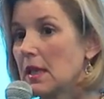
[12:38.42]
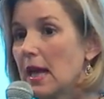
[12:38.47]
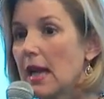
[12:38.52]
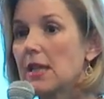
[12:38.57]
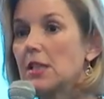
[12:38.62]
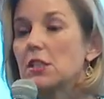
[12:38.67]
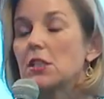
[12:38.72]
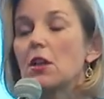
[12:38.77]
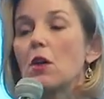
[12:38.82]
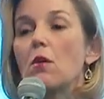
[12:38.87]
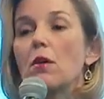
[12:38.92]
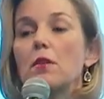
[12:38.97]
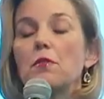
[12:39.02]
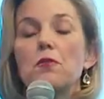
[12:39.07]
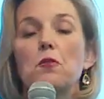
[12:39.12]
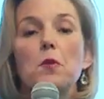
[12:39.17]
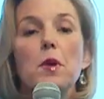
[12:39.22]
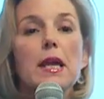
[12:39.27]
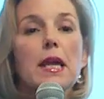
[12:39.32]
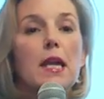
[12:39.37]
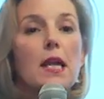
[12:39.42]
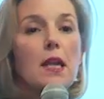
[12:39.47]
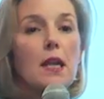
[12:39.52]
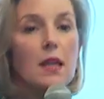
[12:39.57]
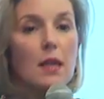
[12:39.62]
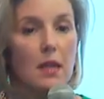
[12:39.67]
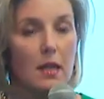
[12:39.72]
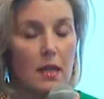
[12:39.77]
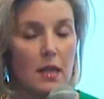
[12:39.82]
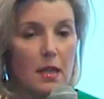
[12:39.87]
And so if
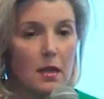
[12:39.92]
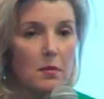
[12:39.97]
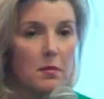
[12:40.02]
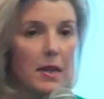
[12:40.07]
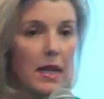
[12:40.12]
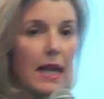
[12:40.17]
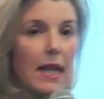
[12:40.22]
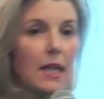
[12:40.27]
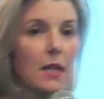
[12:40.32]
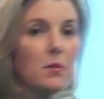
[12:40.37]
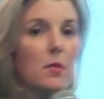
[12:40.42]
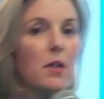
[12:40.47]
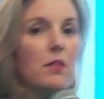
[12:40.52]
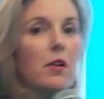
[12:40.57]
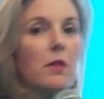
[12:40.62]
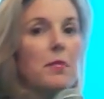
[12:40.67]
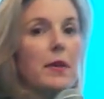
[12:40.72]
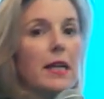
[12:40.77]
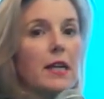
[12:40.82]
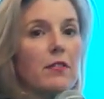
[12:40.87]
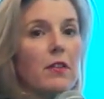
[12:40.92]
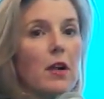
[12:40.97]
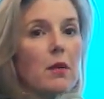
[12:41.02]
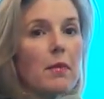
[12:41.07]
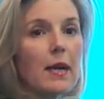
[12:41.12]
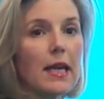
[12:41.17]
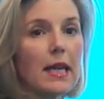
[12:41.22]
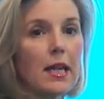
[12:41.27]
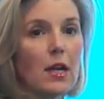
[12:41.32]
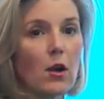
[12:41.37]
we begin to move a bit of our
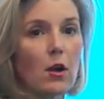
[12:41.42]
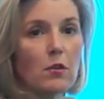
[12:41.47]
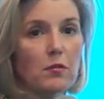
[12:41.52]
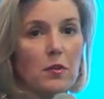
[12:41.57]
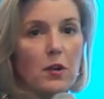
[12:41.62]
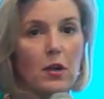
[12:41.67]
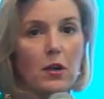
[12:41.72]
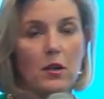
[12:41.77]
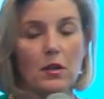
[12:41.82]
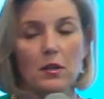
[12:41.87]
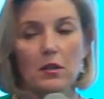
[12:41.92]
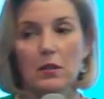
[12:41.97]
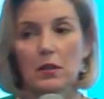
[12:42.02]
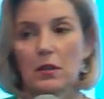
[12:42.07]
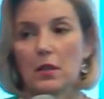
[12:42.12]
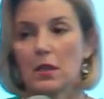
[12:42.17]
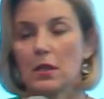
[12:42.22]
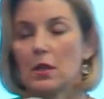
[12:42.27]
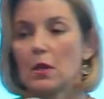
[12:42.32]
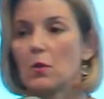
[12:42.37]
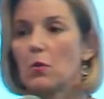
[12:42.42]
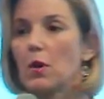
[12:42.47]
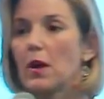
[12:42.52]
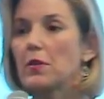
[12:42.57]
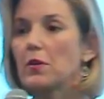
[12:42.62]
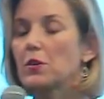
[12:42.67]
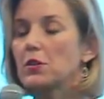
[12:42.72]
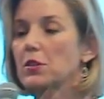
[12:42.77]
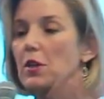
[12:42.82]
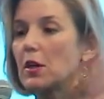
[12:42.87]
money over,
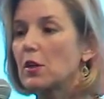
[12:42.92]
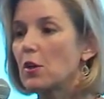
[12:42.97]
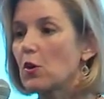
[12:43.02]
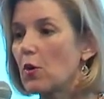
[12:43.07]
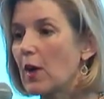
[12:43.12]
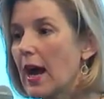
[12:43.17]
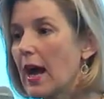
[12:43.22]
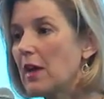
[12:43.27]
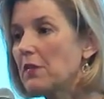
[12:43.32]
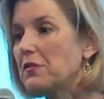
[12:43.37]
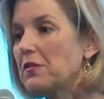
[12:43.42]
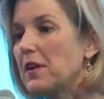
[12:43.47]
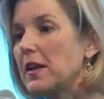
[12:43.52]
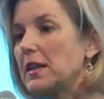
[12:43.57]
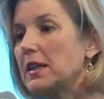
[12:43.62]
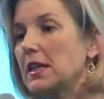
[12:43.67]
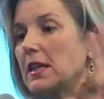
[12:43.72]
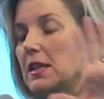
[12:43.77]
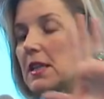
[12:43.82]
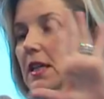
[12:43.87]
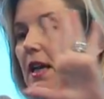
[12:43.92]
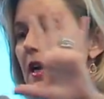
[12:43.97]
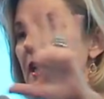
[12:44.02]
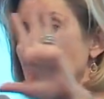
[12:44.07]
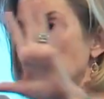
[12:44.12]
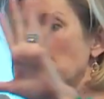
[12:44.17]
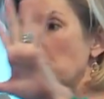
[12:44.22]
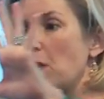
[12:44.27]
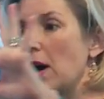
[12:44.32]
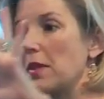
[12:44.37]
whether it's on crowdfunding
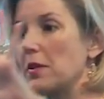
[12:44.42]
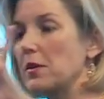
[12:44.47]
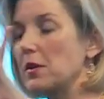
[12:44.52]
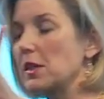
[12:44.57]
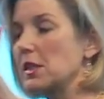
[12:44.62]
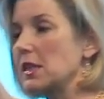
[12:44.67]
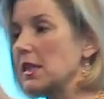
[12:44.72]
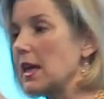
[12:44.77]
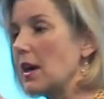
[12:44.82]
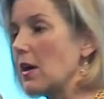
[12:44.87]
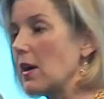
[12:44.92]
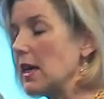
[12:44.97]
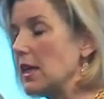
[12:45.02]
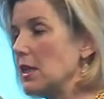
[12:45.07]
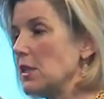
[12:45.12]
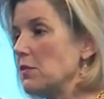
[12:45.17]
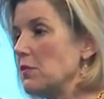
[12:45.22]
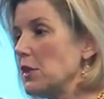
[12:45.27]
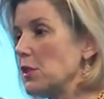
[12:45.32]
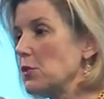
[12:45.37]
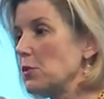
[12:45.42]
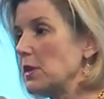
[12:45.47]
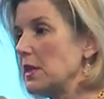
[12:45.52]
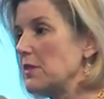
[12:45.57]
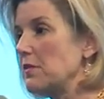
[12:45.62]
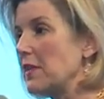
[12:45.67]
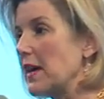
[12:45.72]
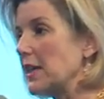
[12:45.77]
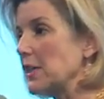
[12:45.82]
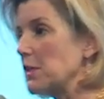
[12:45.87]
sites, whether it's in our individual
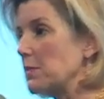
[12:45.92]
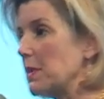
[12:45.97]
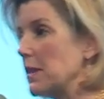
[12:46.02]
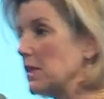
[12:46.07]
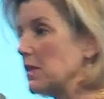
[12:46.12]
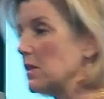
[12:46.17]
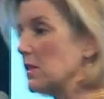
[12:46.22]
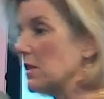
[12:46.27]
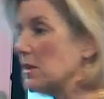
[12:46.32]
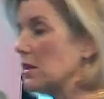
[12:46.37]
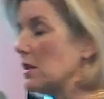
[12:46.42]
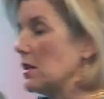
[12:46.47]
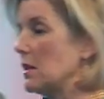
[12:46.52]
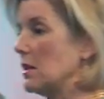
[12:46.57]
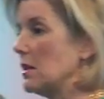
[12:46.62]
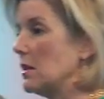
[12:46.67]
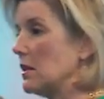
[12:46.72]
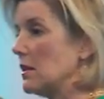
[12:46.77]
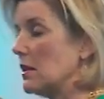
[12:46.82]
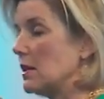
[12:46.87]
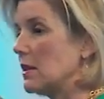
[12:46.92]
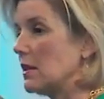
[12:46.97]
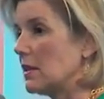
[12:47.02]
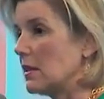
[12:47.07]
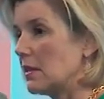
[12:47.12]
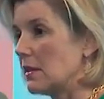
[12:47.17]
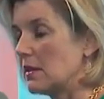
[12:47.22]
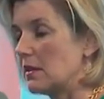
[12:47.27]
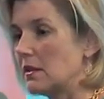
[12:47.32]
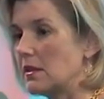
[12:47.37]
investments,
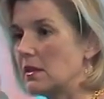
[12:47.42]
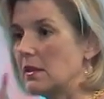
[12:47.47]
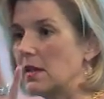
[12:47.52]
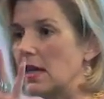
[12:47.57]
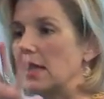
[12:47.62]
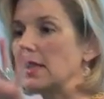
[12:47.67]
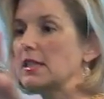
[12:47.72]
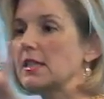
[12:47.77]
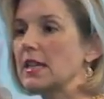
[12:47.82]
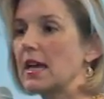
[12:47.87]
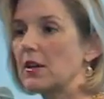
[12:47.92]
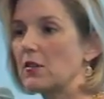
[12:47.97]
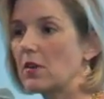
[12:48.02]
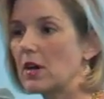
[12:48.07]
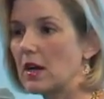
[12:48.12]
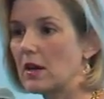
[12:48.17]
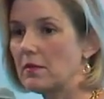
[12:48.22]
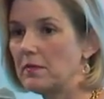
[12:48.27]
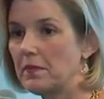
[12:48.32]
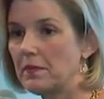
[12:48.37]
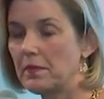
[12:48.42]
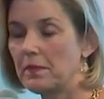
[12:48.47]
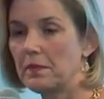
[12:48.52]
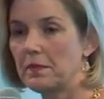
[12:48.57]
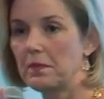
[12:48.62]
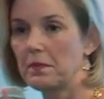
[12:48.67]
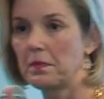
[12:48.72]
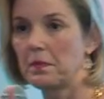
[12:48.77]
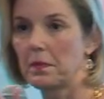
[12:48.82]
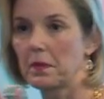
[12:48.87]
et cetera,
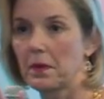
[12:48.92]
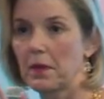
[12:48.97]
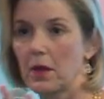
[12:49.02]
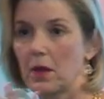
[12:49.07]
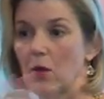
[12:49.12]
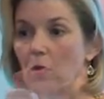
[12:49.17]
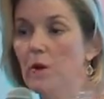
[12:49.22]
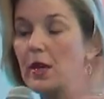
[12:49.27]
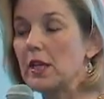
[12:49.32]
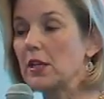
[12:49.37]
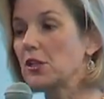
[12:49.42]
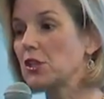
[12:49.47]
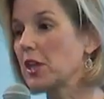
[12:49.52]
we can